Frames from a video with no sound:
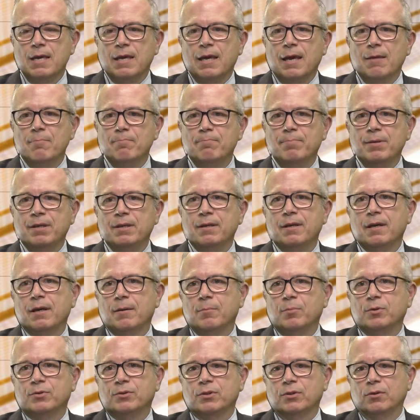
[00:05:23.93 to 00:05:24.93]
and being
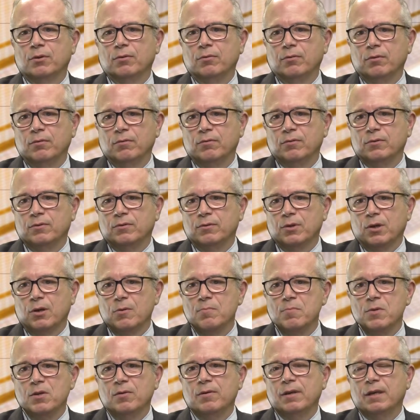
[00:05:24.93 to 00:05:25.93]
able to
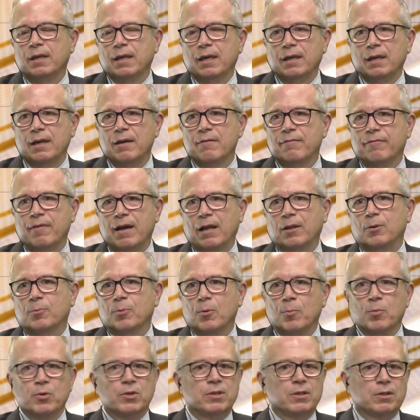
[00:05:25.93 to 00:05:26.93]
communicate a value
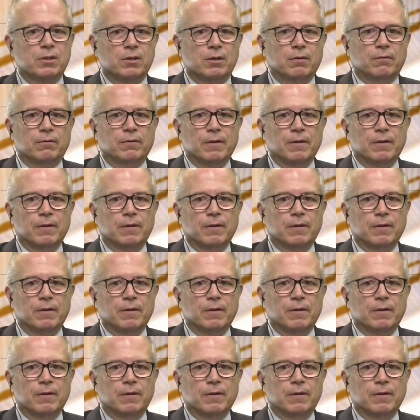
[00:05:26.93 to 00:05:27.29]
proposition.